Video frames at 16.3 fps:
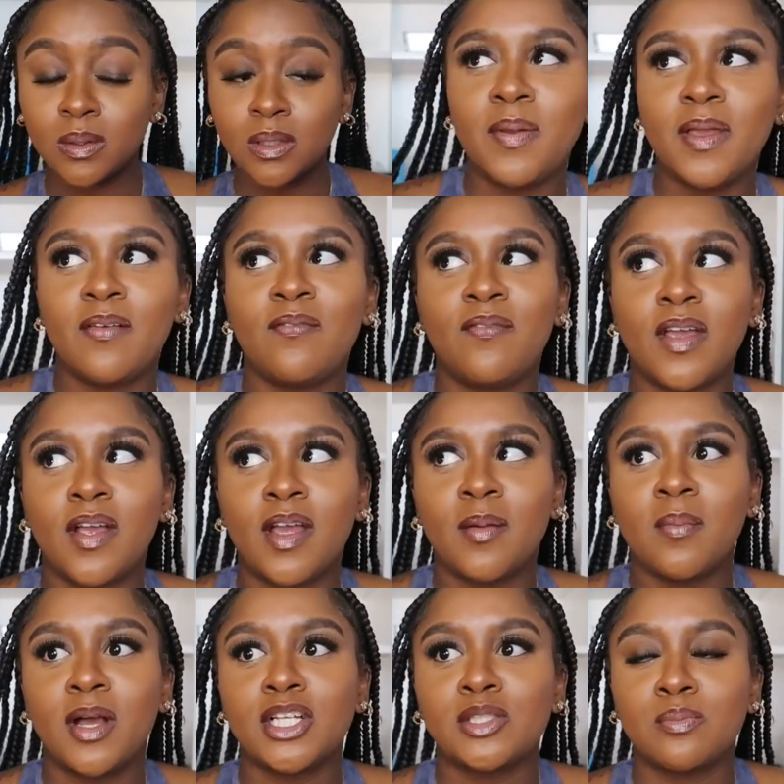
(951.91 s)
been very
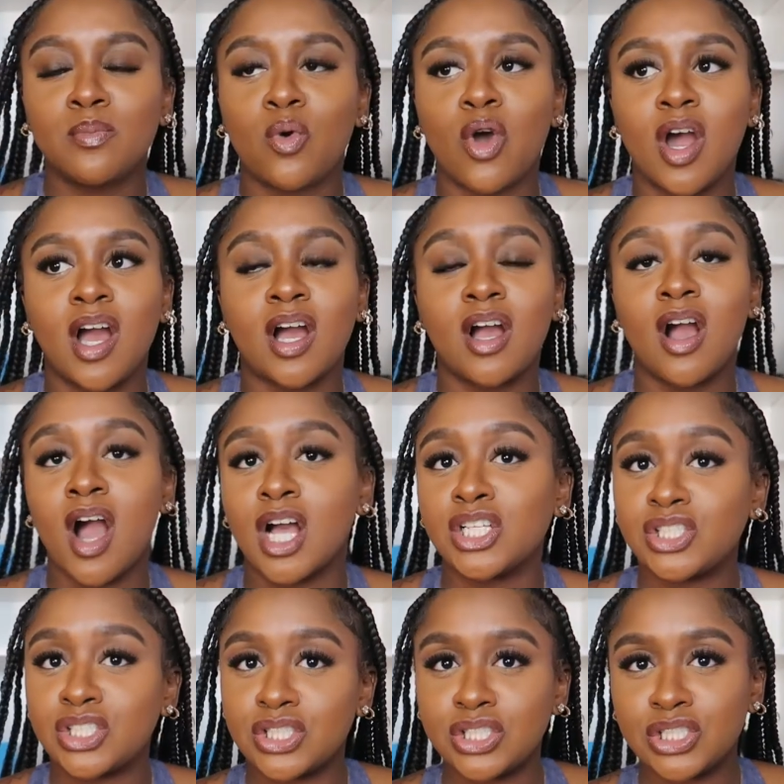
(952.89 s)
much more a
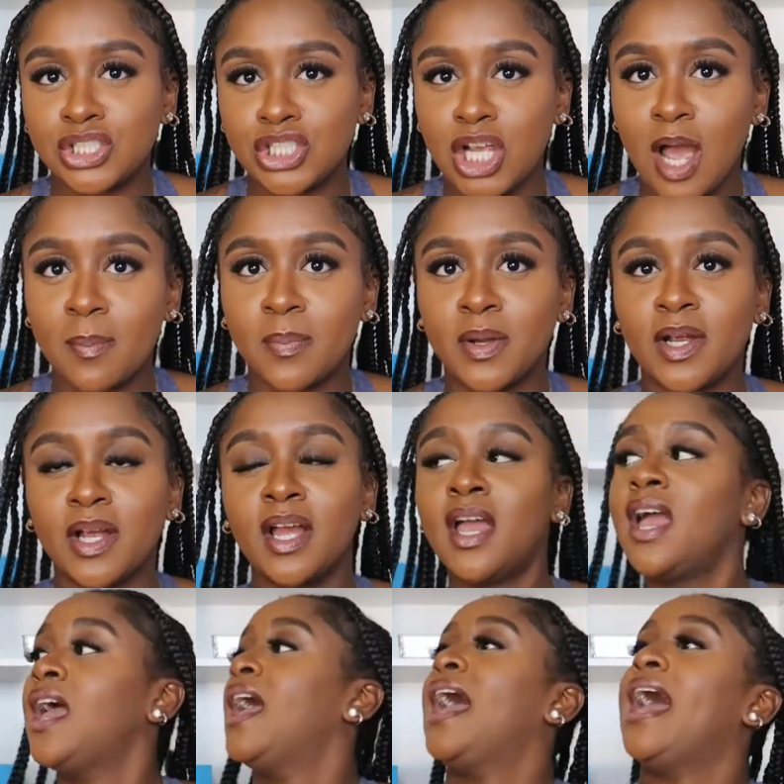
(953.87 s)
conscious shopper
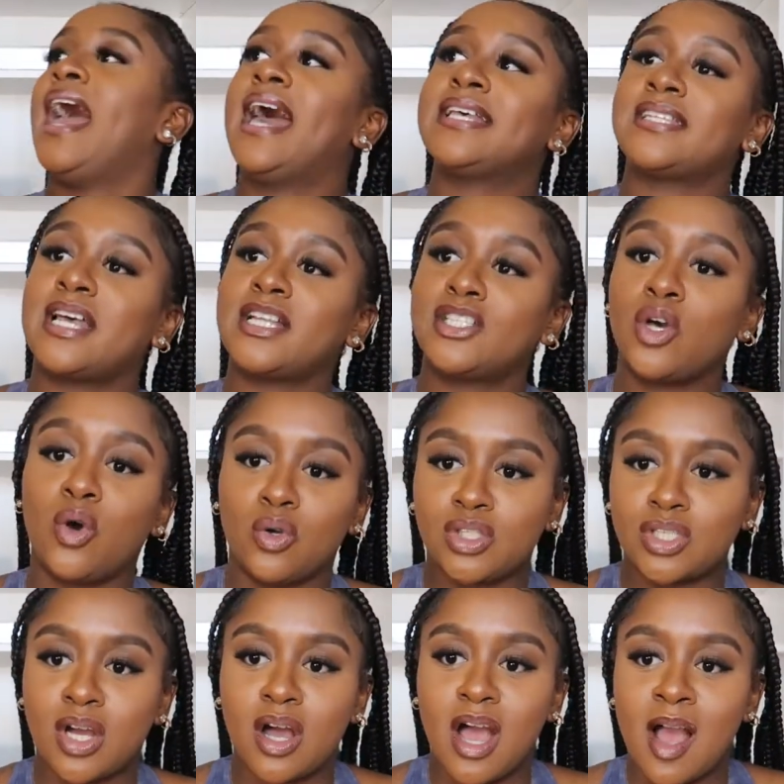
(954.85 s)
as i
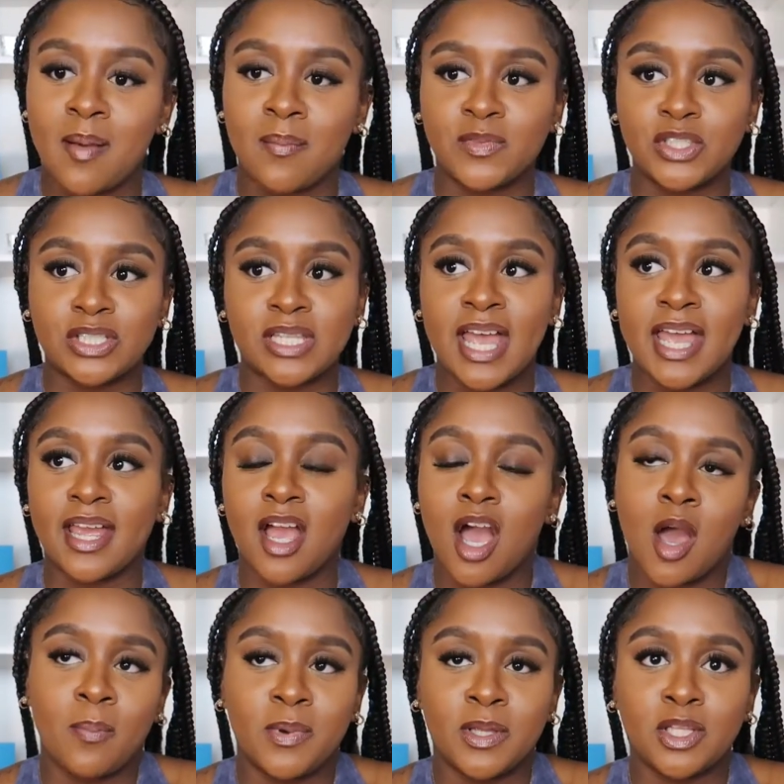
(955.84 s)
told y'all i'm just like
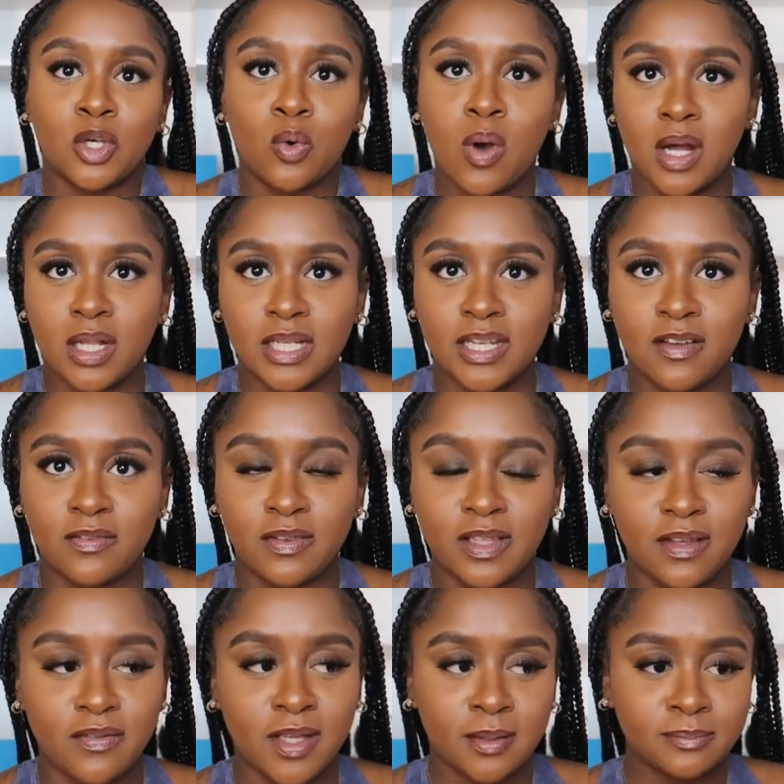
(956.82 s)
up in the quality of
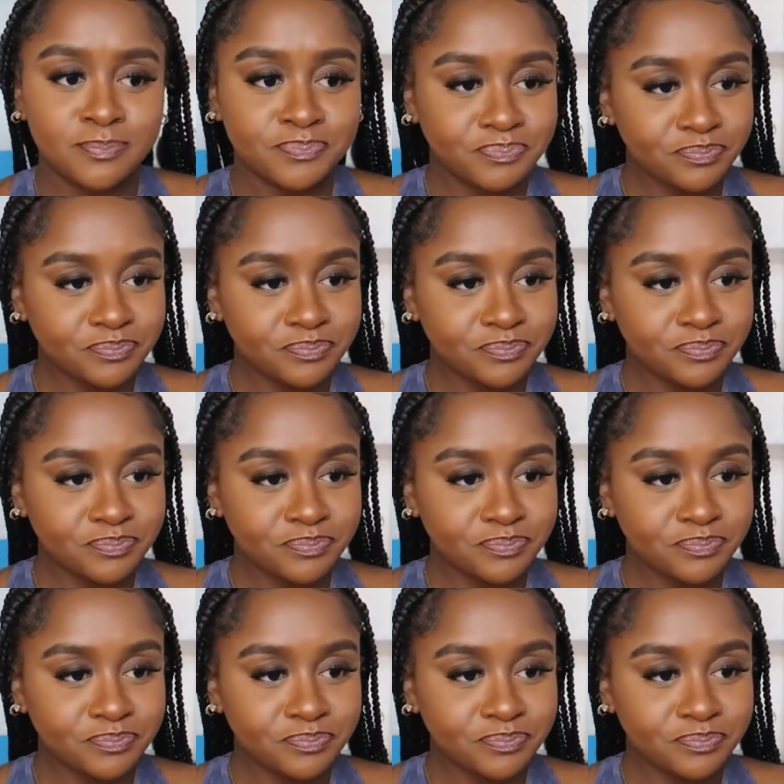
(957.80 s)
living